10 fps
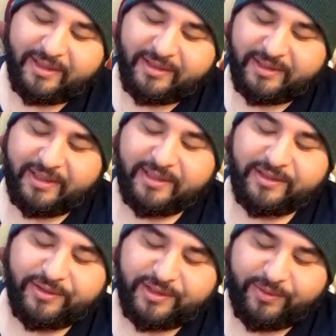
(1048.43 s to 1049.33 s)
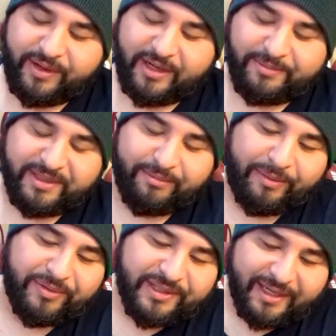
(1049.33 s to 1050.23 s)
So this is also where it comes in.
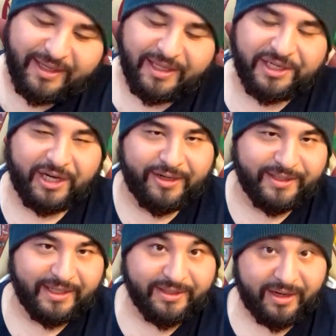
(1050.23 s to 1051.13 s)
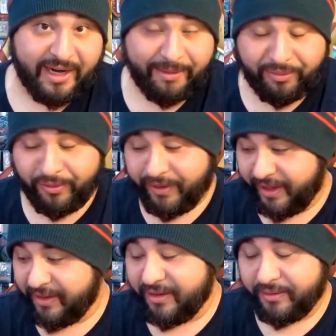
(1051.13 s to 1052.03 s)
People say that the Charizard's got a high pull
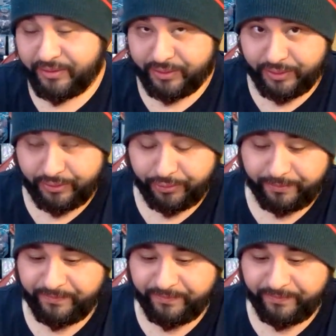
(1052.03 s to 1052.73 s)
rate. True.